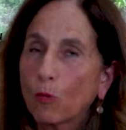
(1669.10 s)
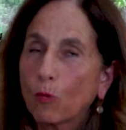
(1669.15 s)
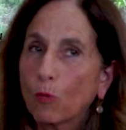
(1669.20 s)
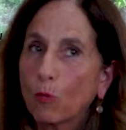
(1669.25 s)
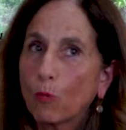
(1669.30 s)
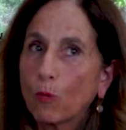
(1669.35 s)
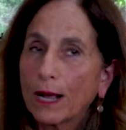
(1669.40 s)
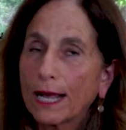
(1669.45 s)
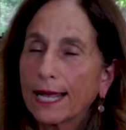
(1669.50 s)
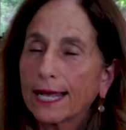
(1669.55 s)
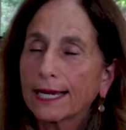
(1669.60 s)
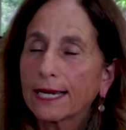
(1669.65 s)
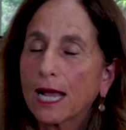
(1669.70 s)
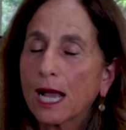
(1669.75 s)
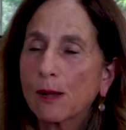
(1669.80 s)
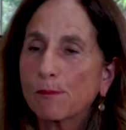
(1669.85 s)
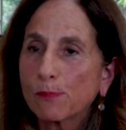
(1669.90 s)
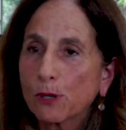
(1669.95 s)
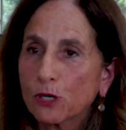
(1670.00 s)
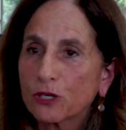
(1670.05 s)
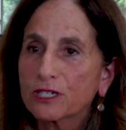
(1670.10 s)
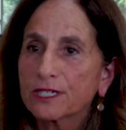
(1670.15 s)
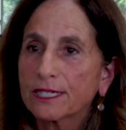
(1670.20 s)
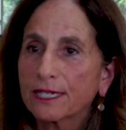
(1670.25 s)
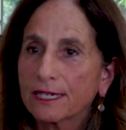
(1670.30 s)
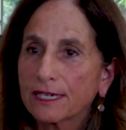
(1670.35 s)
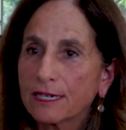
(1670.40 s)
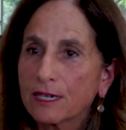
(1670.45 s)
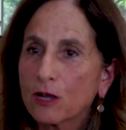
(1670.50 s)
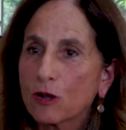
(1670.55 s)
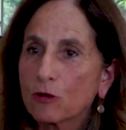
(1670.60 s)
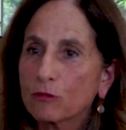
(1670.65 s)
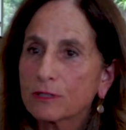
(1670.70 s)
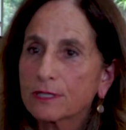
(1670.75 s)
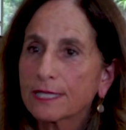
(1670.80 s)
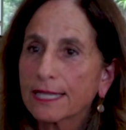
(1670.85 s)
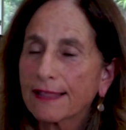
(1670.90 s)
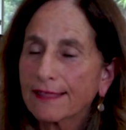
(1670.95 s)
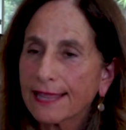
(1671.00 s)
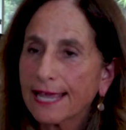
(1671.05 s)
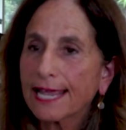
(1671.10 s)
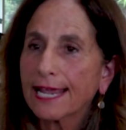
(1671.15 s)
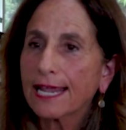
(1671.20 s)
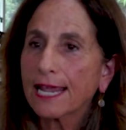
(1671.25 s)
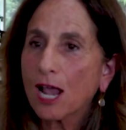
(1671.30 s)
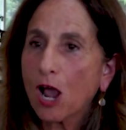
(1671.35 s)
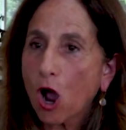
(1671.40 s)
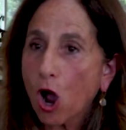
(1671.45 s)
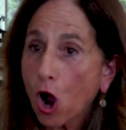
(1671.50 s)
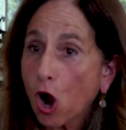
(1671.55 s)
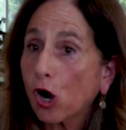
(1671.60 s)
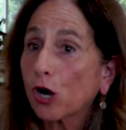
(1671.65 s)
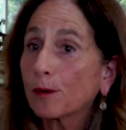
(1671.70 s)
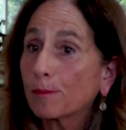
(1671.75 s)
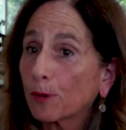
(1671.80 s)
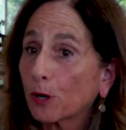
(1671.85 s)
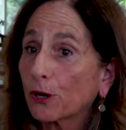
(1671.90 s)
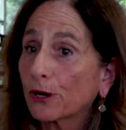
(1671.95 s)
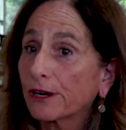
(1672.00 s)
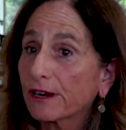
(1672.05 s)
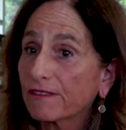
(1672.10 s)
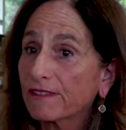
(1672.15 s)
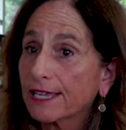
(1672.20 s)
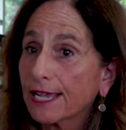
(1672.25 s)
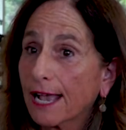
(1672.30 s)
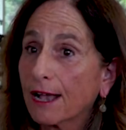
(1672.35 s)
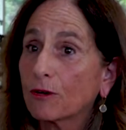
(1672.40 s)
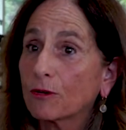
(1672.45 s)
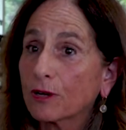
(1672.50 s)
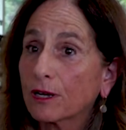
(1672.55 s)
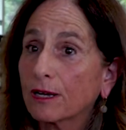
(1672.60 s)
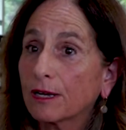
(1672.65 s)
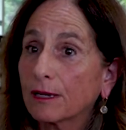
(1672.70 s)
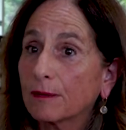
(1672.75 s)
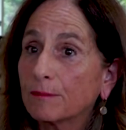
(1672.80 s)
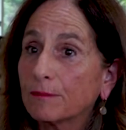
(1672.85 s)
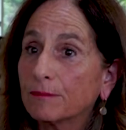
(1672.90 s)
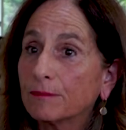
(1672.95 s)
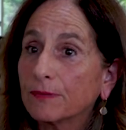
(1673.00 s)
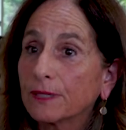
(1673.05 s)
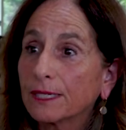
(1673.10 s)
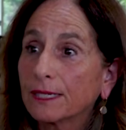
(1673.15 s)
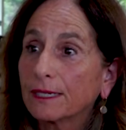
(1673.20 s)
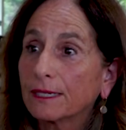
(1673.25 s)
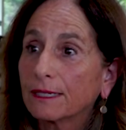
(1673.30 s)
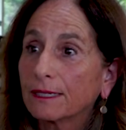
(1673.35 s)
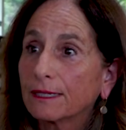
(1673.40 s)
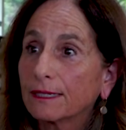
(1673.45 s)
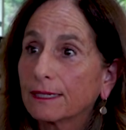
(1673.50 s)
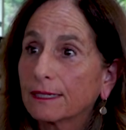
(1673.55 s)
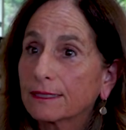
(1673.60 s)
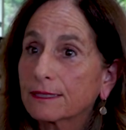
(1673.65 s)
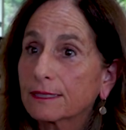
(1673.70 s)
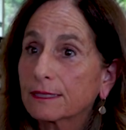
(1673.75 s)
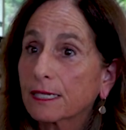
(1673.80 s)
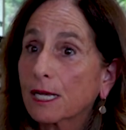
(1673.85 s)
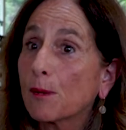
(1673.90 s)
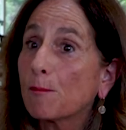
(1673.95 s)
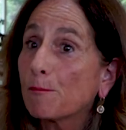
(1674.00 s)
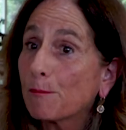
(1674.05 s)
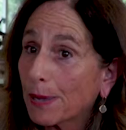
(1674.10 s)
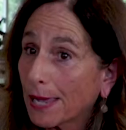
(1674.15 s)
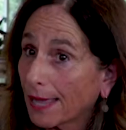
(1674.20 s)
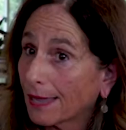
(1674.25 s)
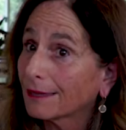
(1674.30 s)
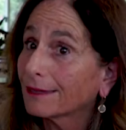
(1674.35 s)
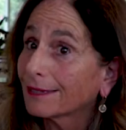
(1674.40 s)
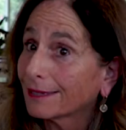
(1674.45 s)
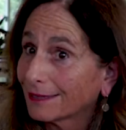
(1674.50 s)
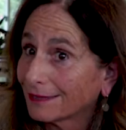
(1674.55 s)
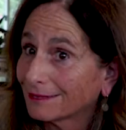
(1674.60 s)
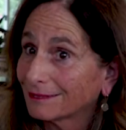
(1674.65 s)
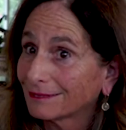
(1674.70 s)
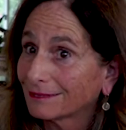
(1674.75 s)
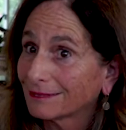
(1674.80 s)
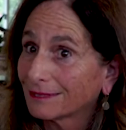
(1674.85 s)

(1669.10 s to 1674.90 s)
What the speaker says: When a person knows that they are part of the outcome, it's compelling.